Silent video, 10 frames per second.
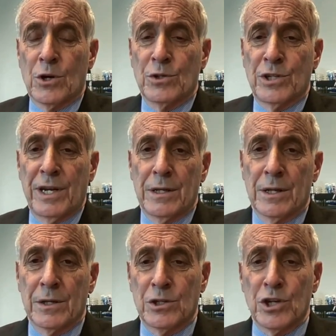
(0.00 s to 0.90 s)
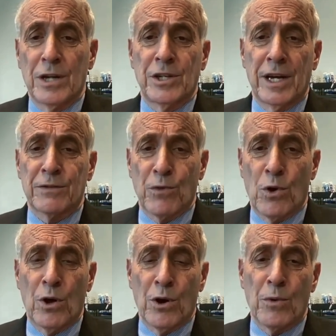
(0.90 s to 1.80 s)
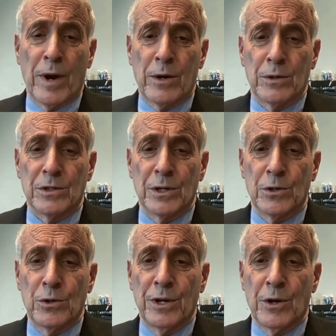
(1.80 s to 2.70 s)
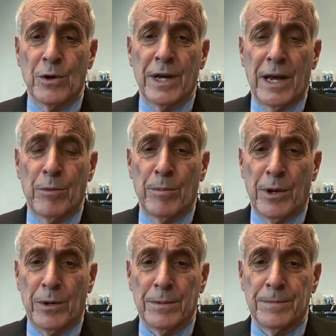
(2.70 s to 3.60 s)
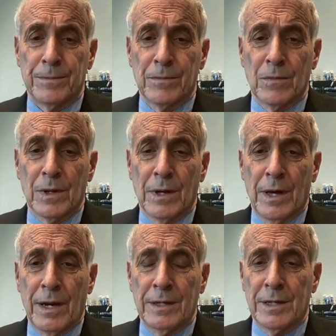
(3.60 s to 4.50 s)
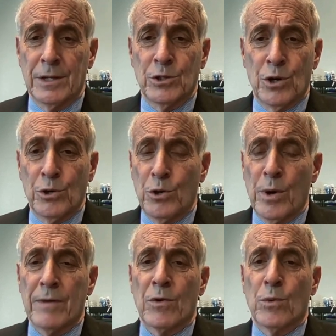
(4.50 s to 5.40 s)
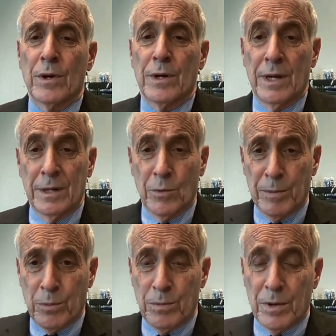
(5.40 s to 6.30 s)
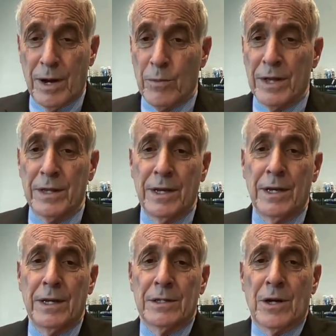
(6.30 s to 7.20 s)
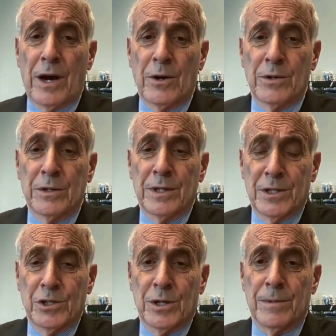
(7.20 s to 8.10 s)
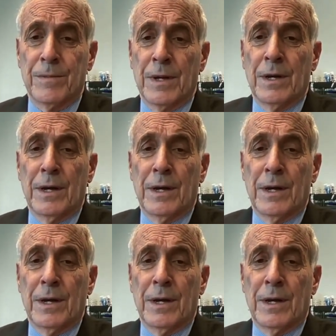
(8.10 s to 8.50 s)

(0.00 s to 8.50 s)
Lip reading: So the judge asked for all her records, including her cable bill. And he says, you have I read the entire decision.